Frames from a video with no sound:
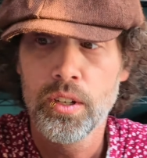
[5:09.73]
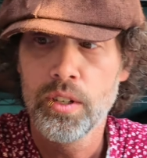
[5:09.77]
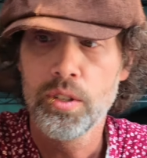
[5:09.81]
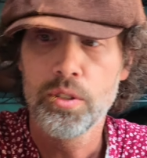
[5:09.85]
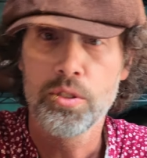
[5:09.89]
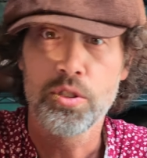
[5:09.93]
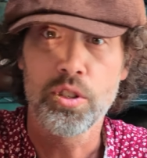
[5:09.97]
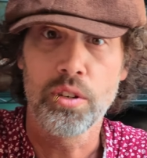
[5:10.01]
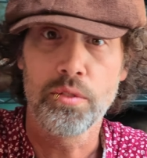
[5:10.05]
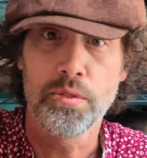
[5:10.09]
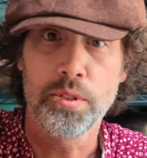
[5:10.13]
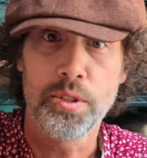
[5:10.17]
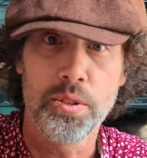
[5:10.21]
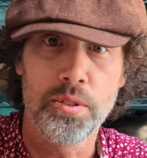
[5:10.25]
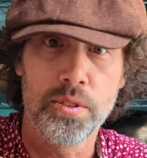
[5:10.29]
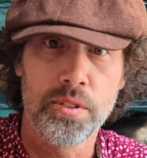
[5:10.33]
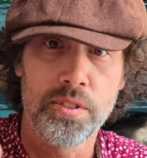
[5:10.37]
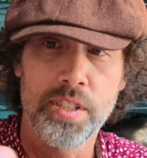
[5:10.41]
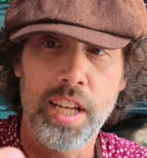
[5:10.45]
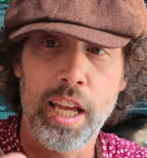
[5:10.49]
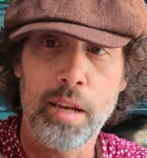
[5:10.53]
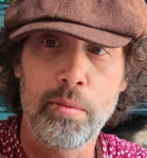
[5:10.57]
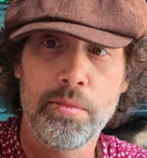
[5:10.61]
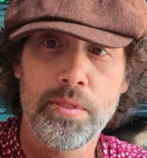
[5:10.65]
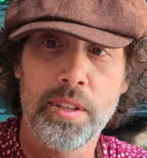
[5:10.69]
So if you do the
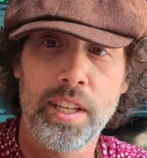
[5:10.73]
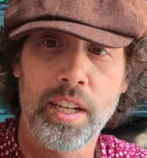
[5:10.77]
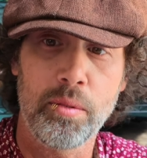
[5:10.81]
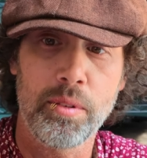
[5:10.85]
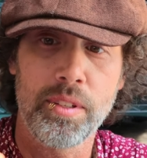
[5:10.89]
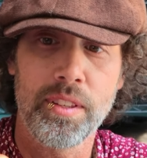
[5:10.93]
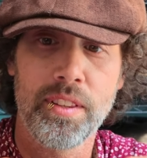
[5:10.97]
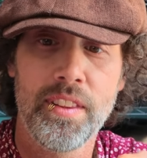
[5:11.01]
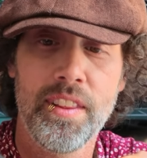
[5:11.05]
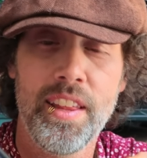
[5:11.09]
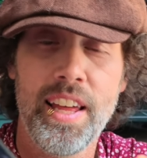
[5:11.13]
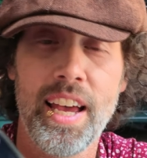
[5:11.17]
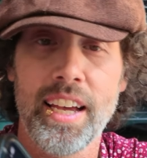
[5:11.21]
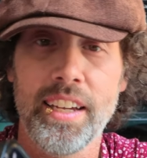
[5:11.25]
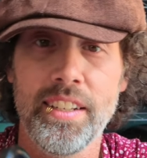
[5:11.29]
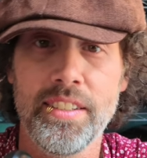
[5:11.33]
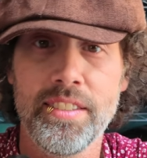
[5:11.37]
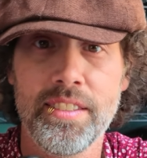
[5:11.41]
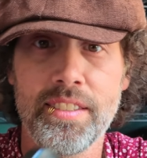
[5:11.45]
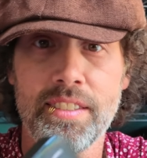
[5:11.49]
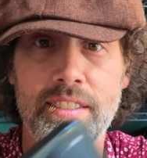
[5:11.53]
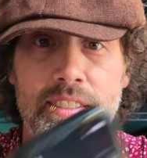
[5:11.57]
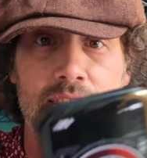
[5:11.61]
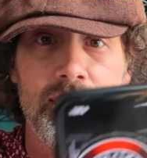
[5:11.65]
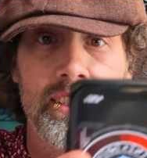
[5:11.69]
same thing with
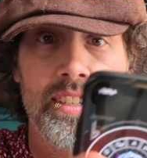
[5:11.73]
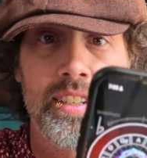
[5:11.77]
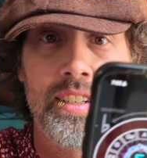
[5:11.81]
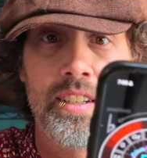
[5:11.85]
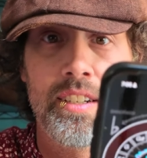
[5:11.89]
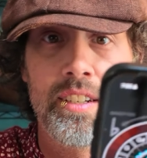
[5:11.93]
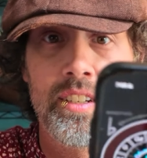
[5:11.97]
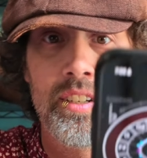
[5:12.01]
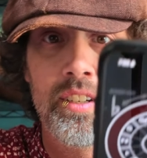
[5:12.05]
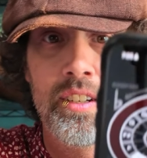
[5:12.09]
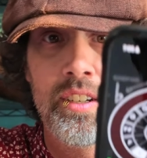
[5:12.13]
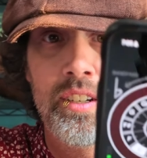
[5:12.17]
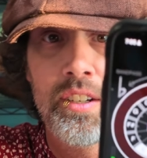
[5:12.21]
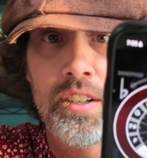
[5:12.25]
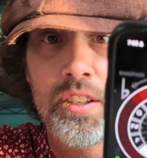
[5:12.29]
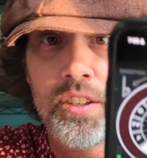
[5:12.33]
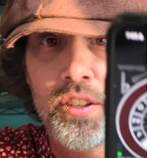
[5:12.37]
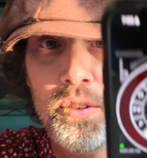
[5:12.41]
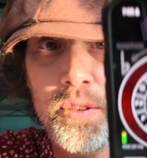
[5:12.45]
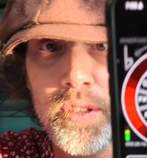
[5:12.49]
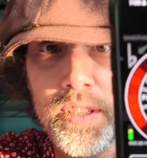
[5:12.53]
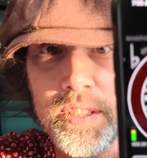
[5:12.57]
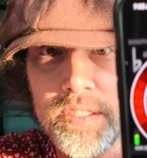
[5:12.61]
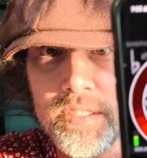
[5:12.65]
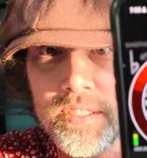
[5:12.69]
this,
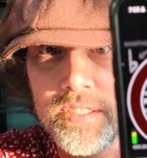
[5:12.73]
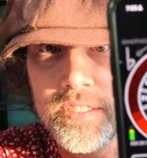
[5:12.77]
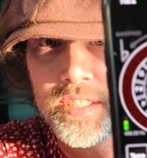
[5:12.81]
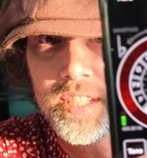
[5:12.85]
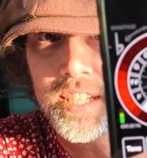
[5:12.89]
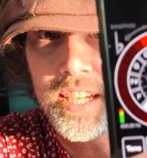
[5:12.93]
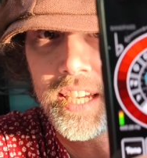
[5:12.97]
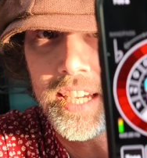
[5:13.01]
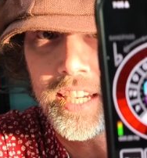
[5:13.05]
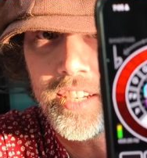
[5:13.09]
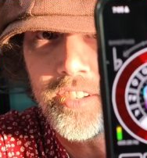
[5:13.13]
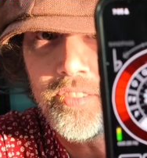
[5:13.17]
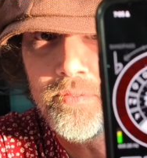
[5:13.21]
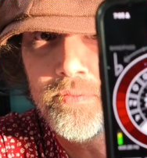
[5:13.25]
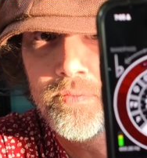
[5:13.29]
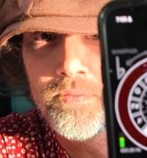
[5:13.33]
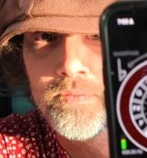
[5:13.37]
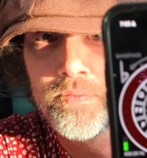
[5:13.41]
you can see